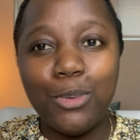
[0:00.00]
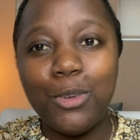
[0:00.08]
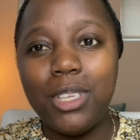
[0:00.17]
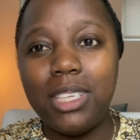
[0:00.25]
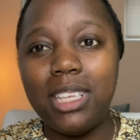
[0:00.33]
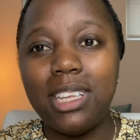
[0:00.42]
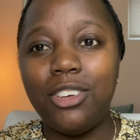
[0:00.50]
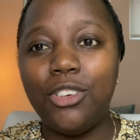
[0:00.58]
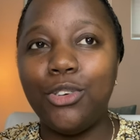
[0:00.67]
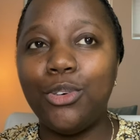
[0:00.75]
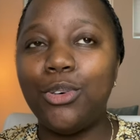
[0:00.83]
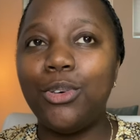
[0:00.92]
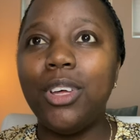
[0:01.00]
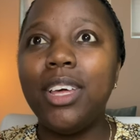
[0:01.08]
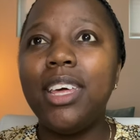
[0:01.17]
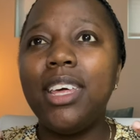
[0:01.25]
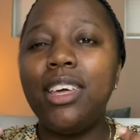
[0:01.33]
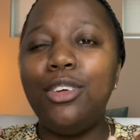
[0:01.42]
you will see that your
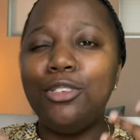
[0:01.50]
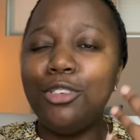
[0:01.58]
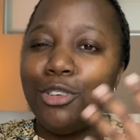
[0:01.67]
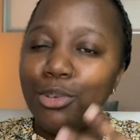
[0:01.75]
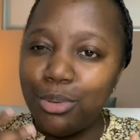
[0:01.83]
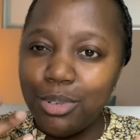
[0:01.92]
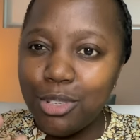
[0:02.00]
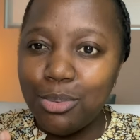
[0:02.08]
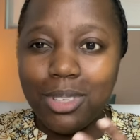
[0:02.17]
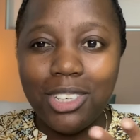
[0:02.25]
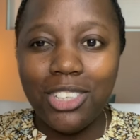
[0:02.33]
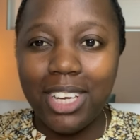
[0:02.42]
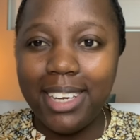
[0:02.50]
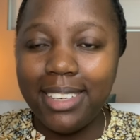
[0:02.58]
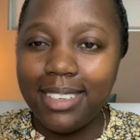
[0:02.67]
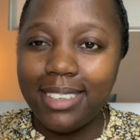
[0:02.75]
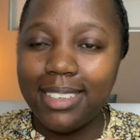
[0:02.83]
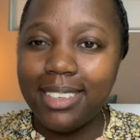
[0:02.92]
nose will
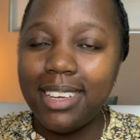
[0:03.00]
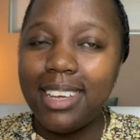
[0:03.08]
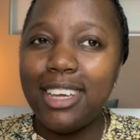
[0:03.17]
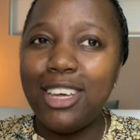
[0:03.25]
change.